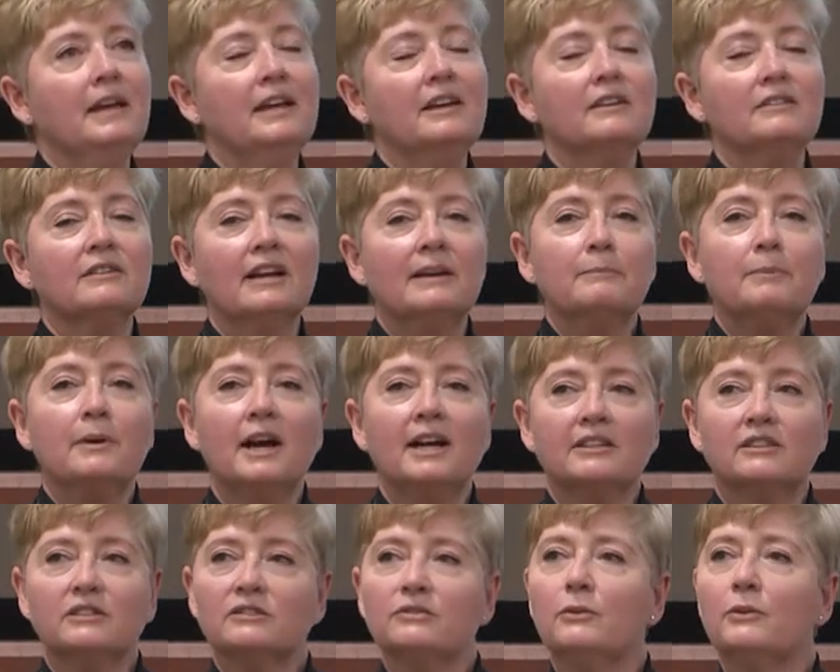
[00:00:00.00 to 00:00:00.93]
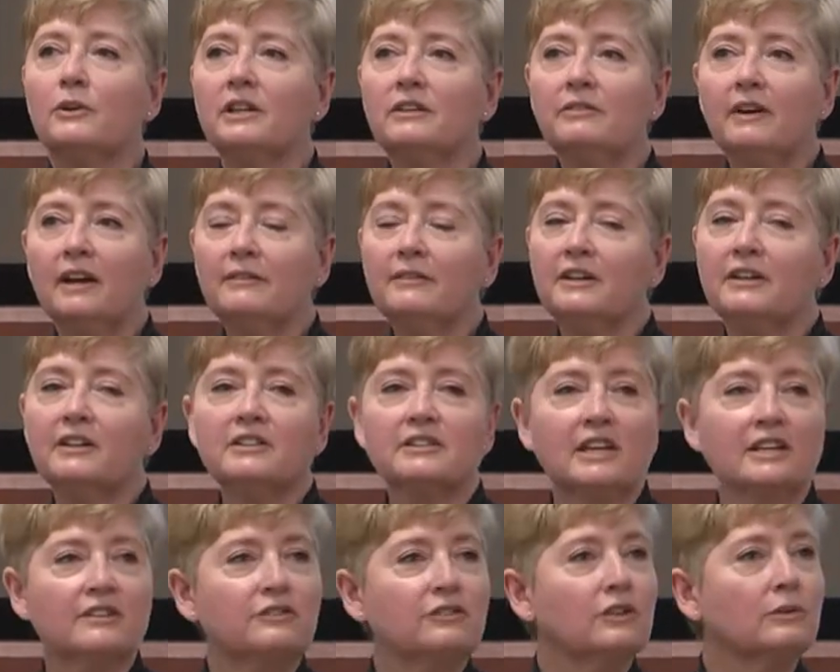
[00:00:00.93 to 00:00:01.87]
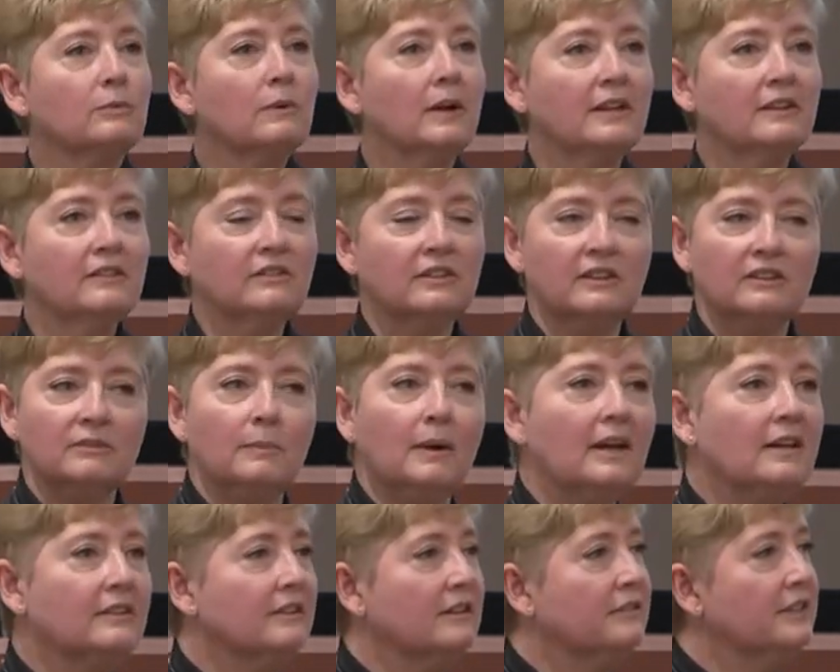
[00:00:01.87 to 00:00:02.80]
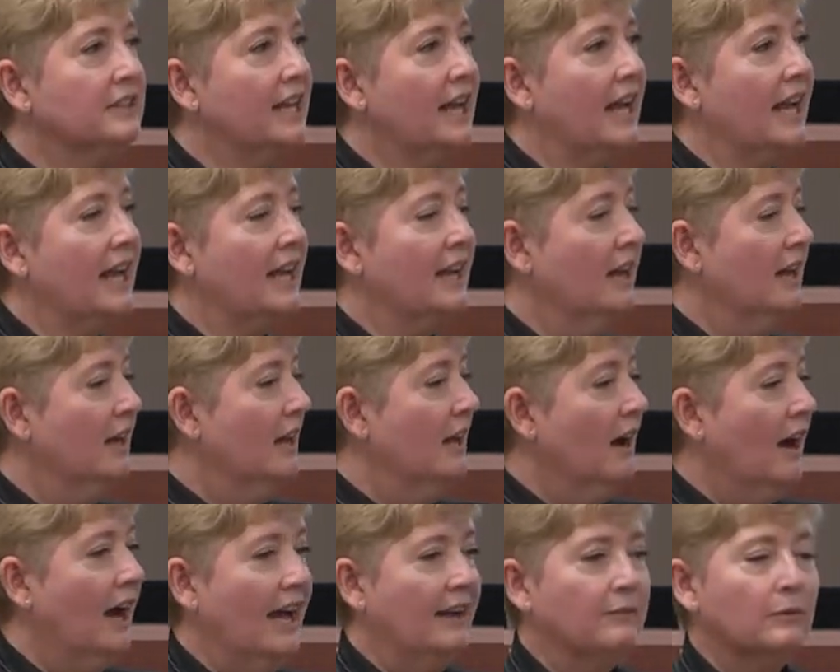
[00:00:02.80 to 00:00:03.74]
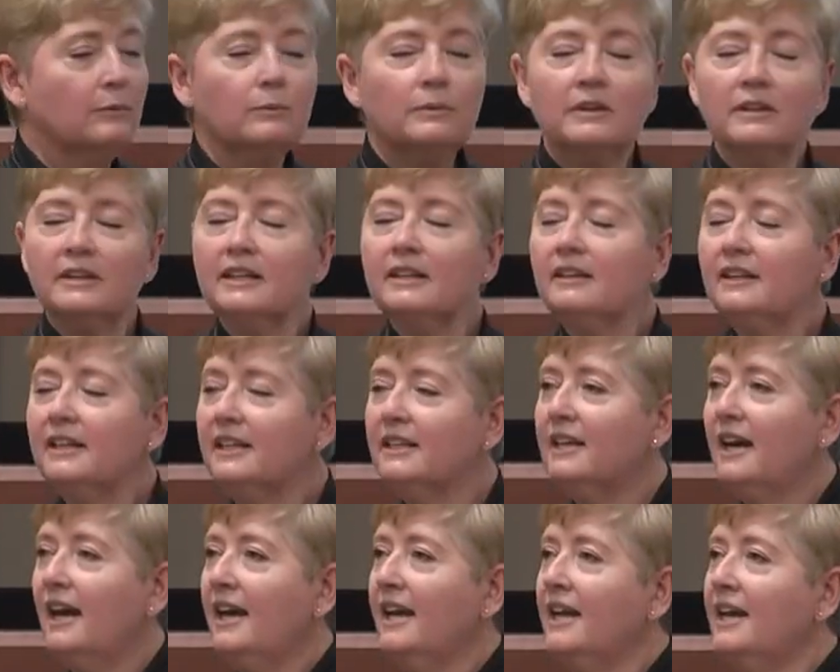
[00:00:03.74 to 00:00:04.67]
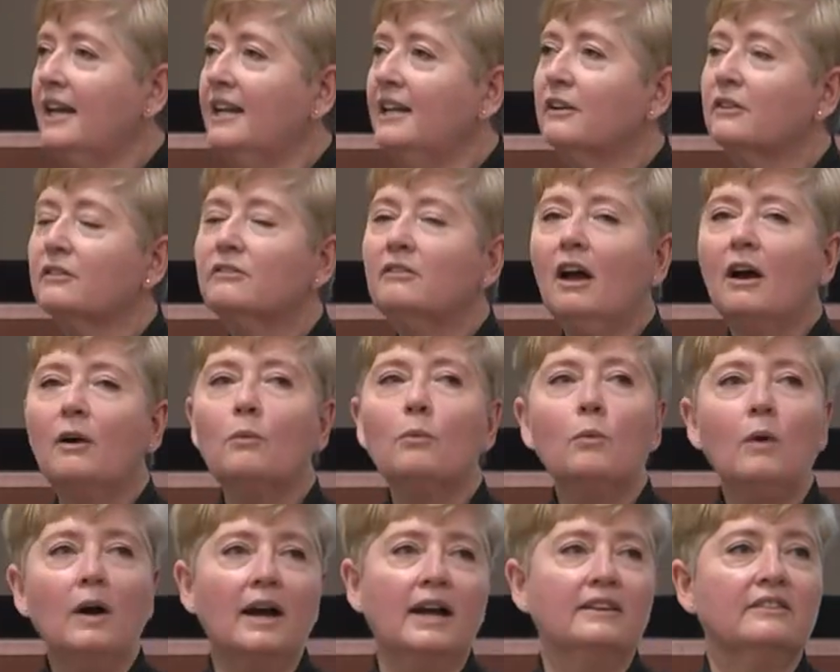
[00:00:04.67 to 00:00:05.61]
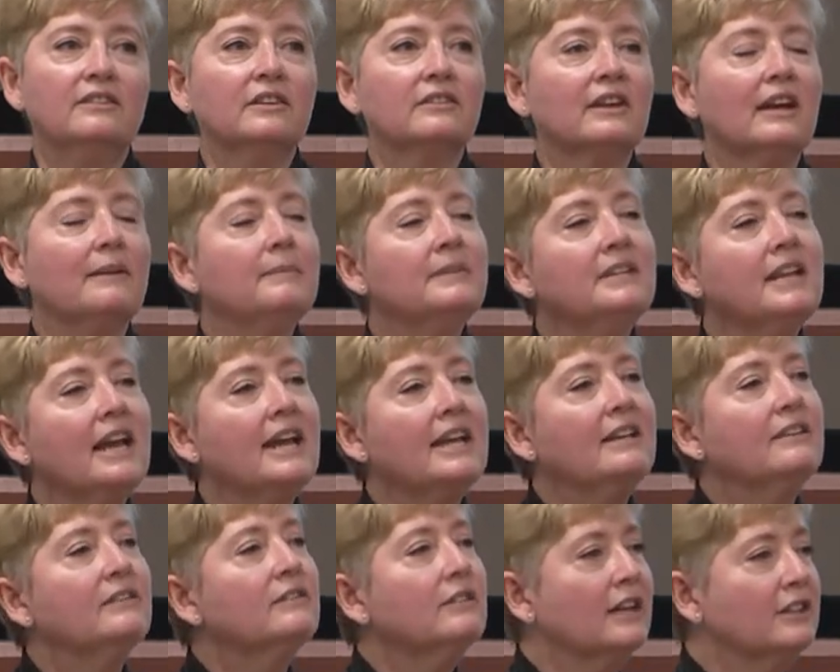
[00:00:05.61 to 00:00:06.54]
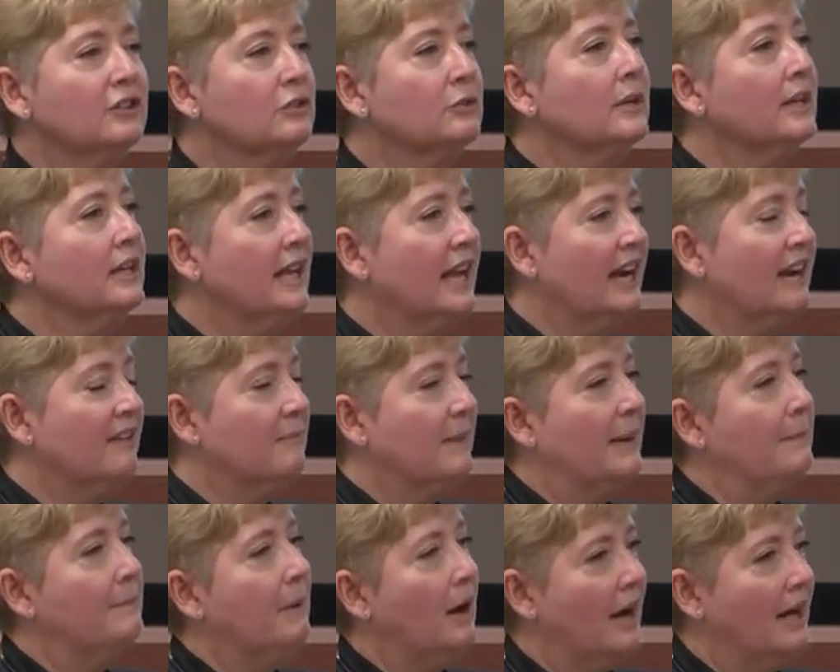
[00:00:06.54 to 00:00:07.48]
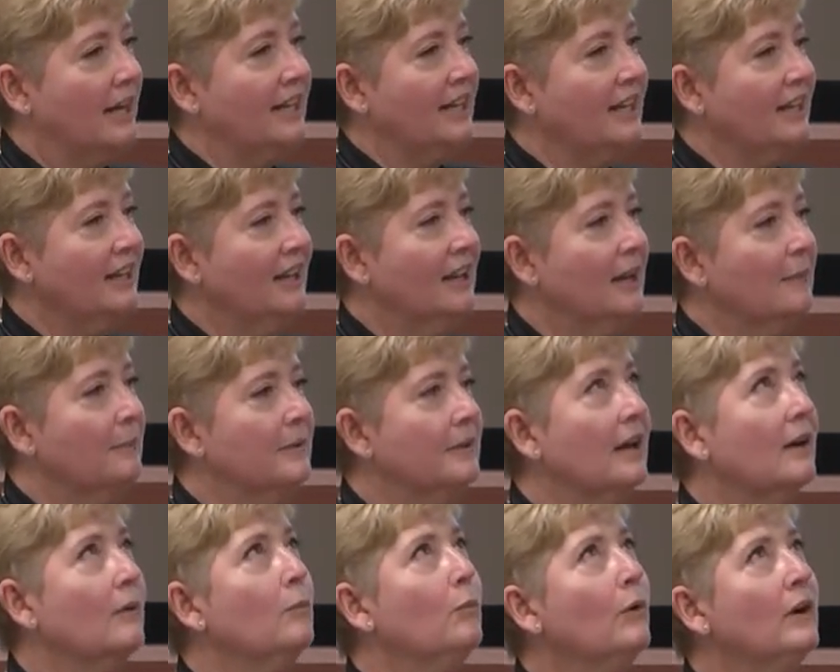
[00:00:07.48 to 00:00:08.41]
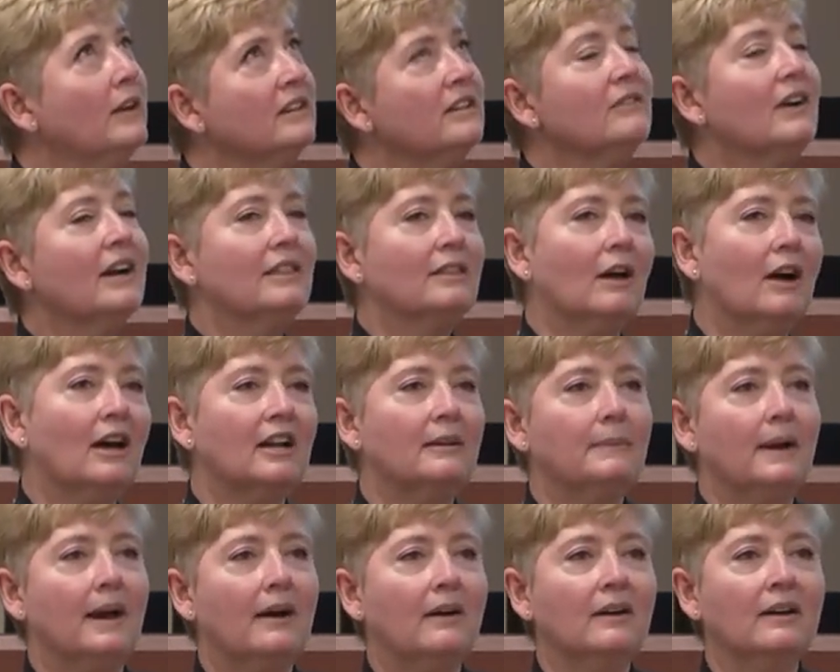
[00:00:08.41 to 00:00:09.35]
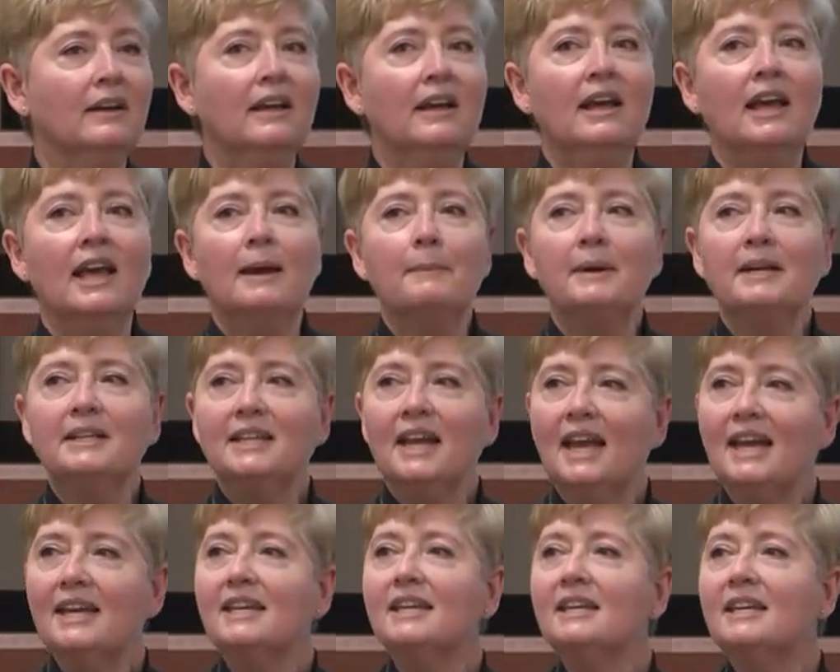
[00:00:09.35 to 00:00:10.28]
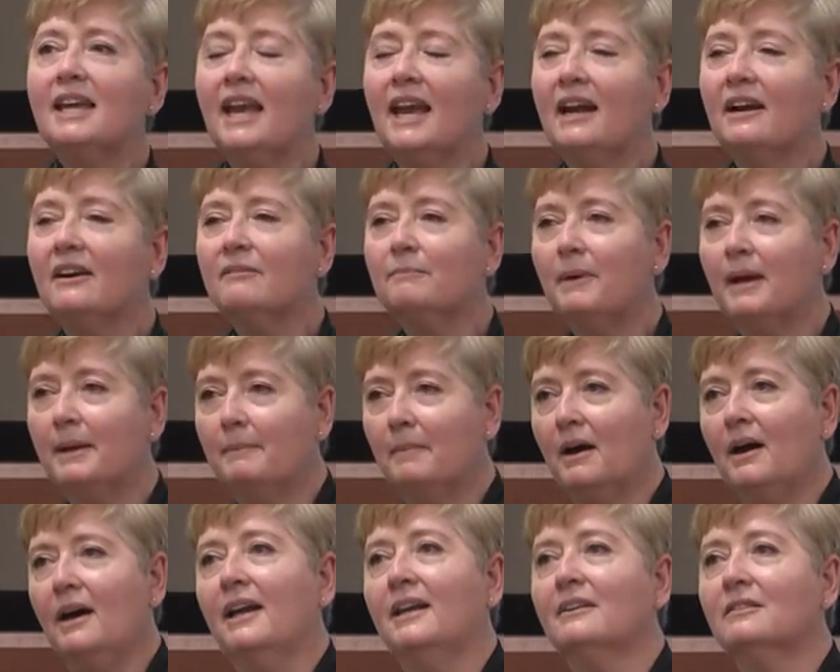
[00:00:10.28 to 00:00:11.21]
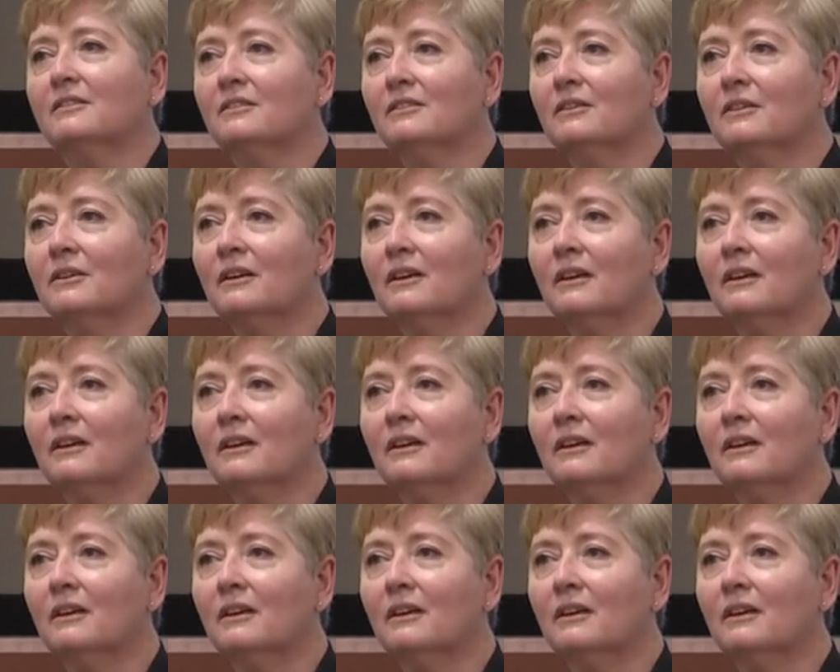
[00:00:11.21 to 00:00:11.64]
He goes, I practice 45 years. I still run six miles every day. I have a really clean diet. And he goes, Not once. He goes, I've been taking such great care of my body, but not once have I thought about, am I taking care of my mind?